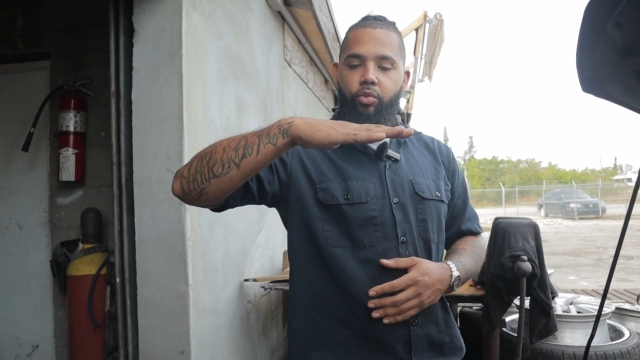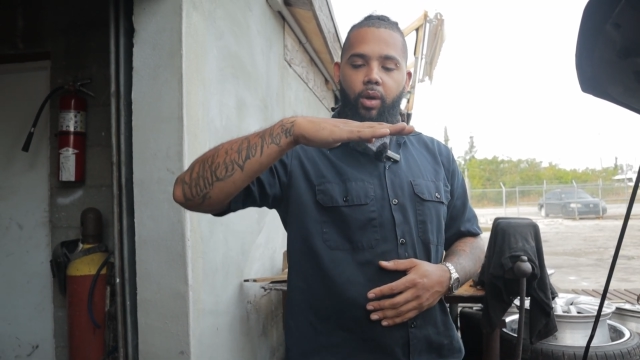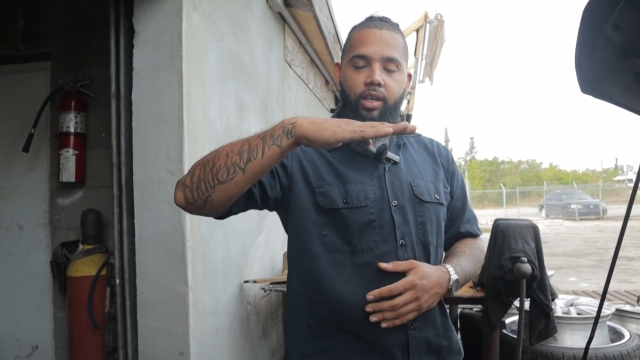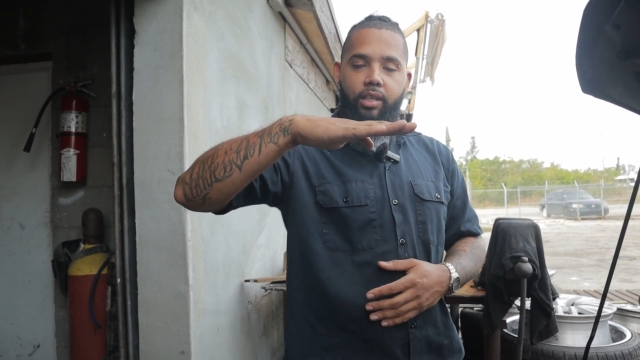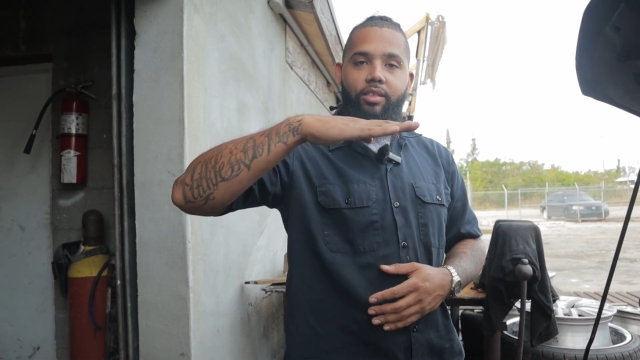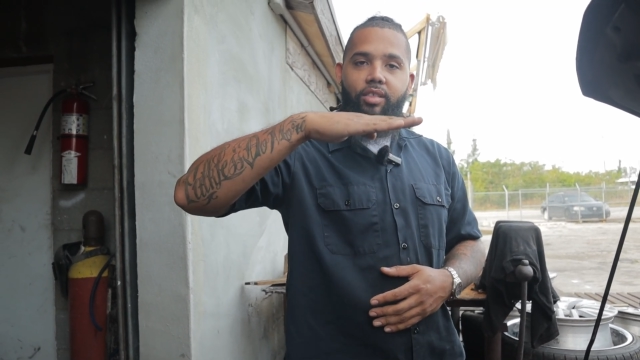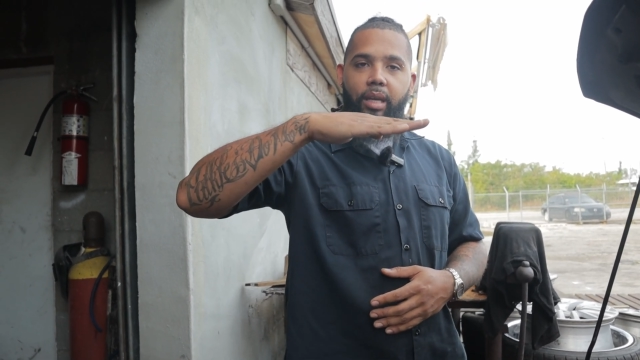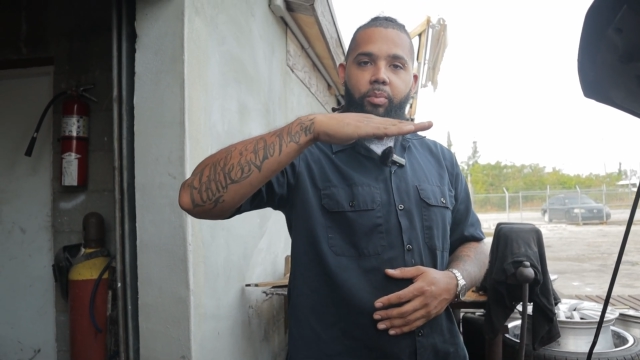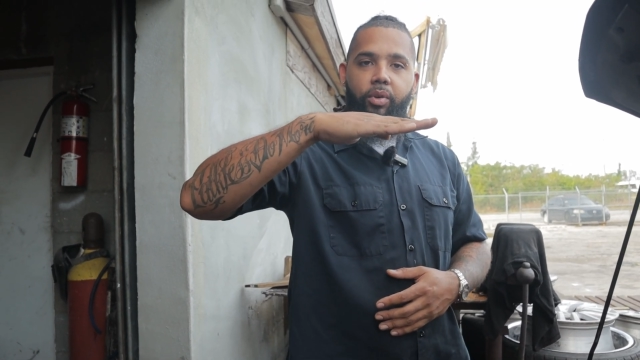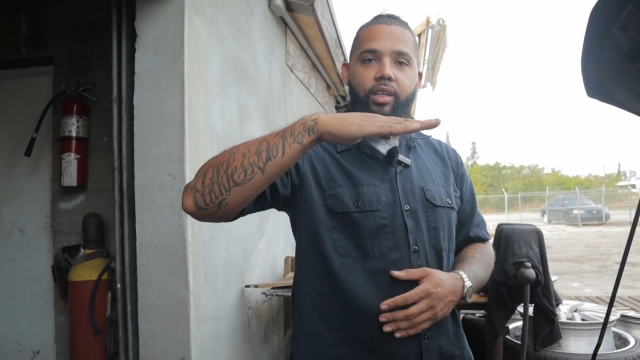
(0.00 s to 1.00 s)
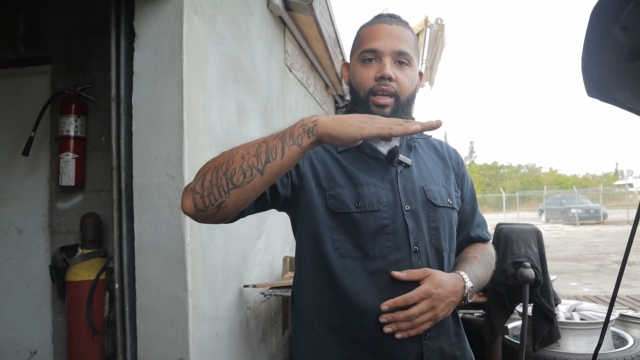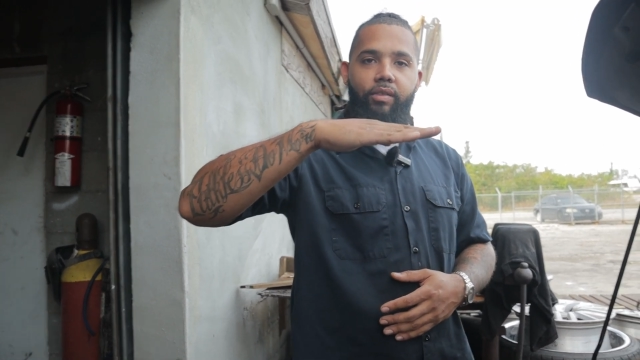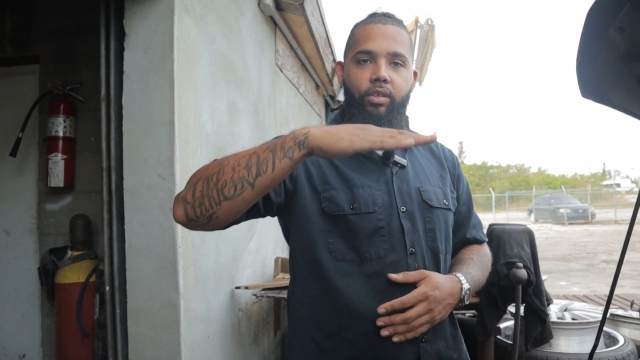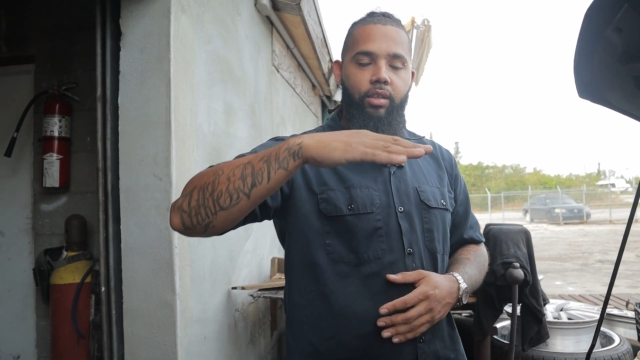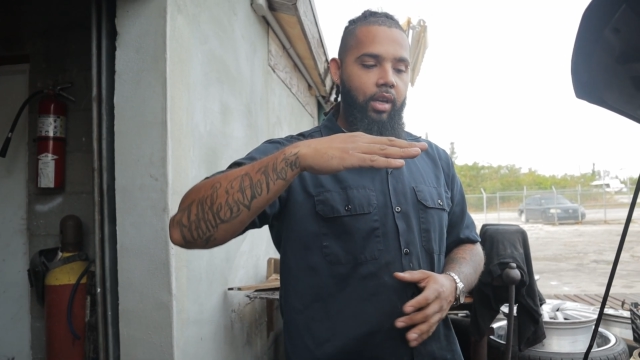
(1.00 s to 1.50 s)
You want it to stay pretty
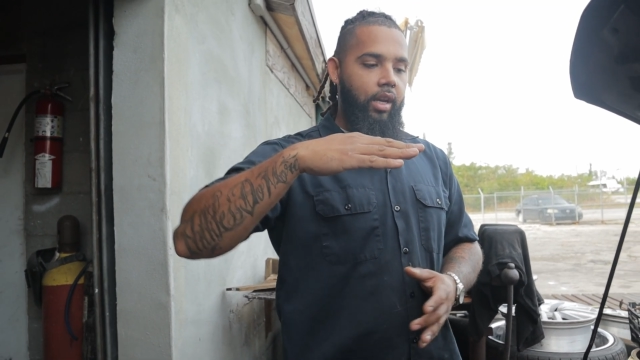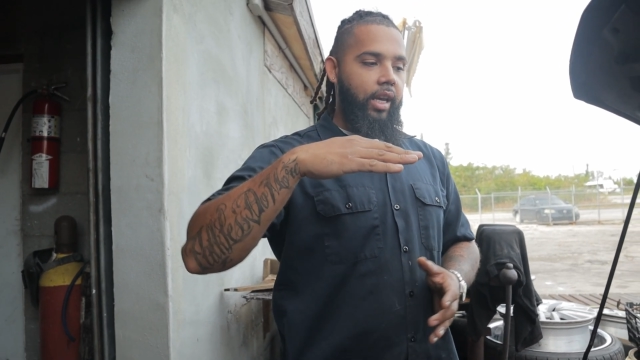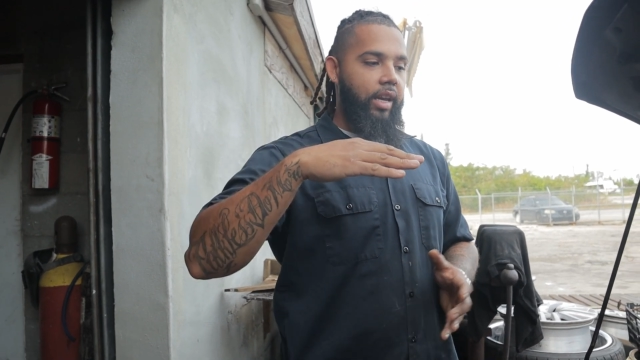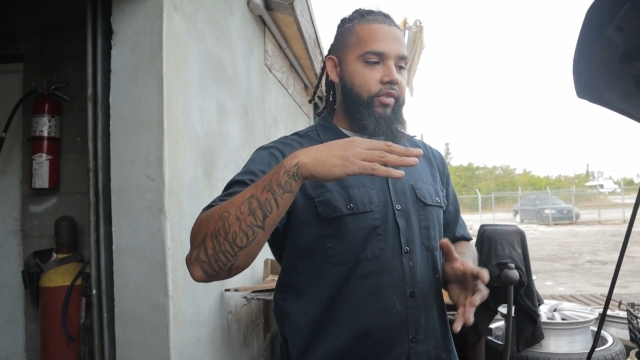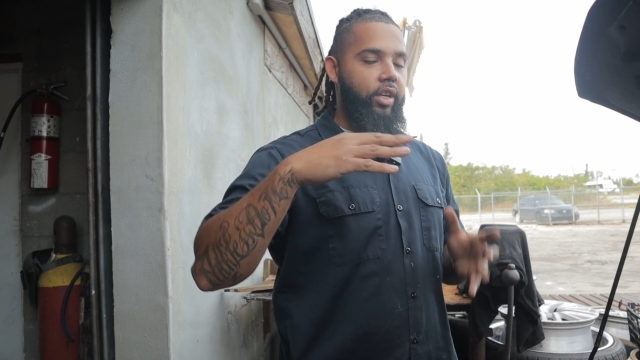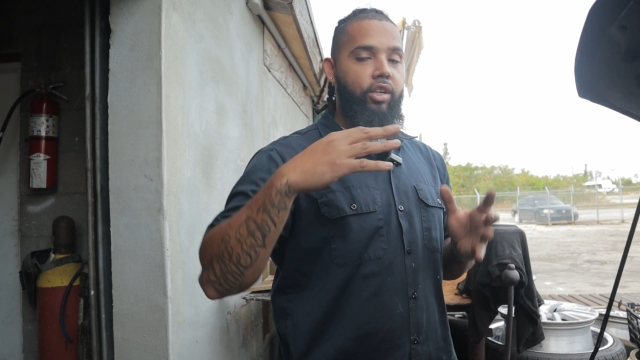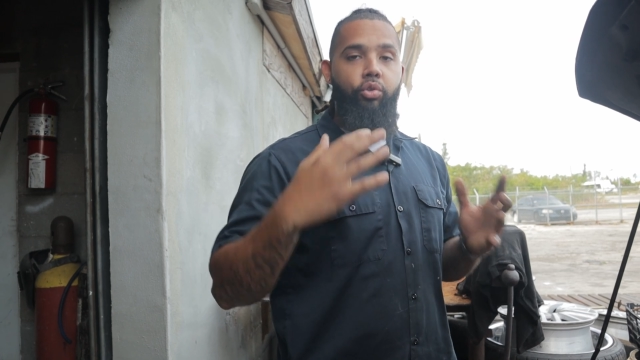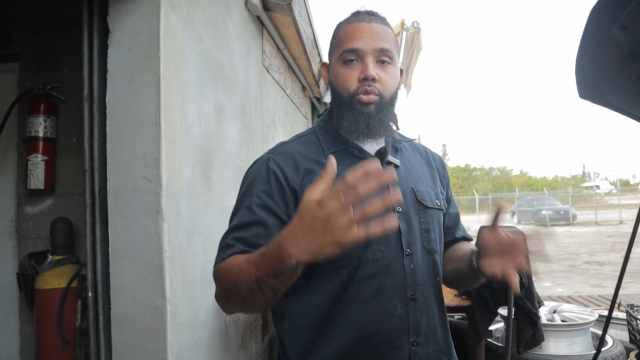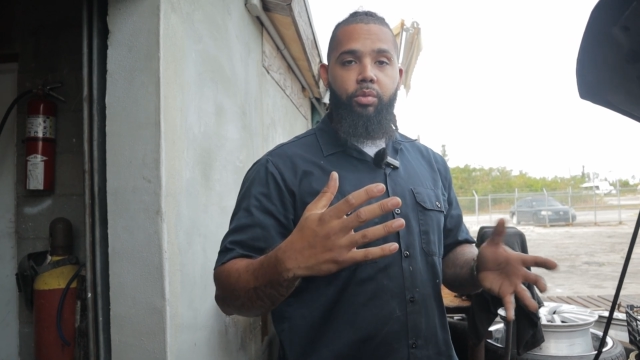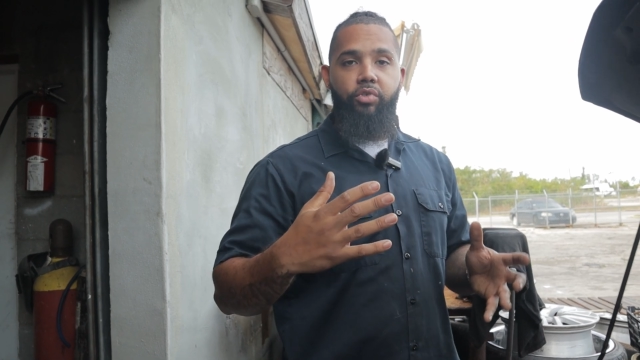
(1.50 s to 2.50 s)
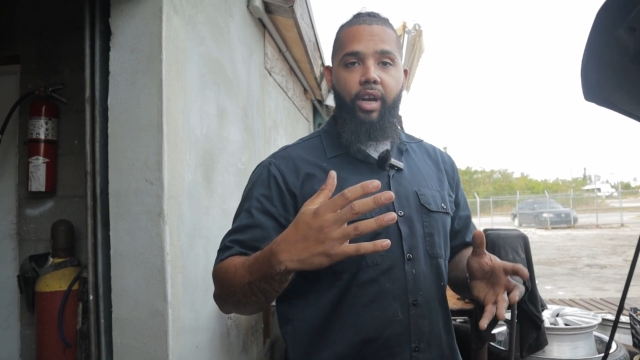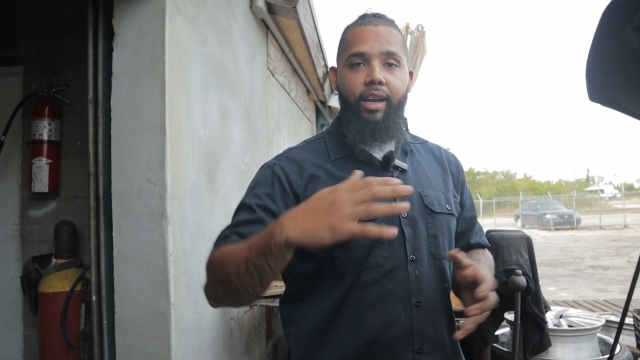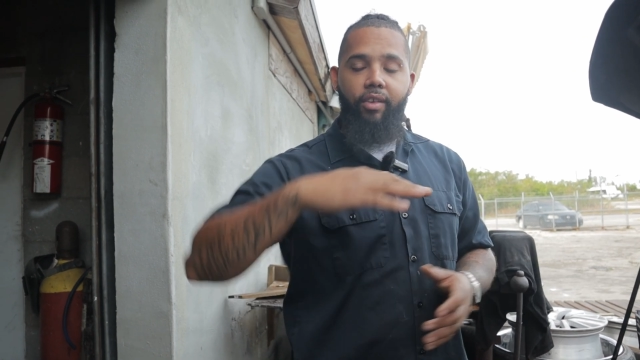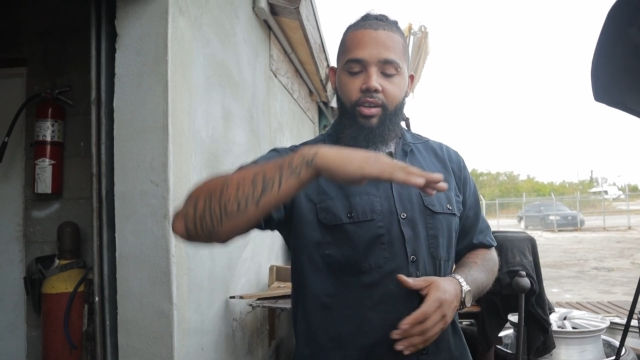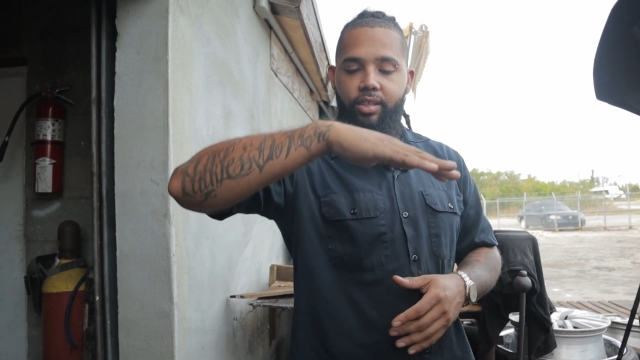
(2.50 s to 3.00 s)
level. If you're gonna do some
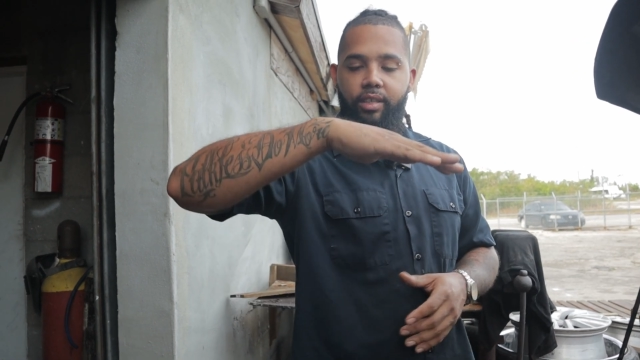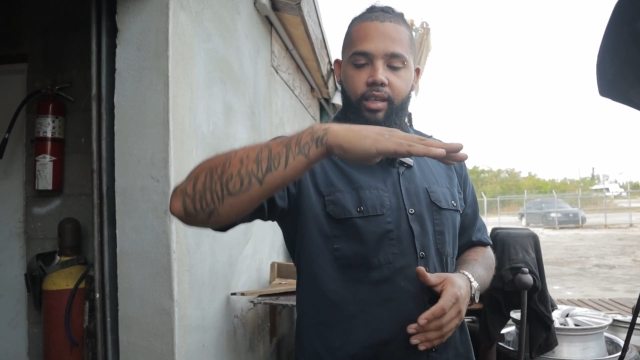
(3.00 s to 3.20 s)
drag racing,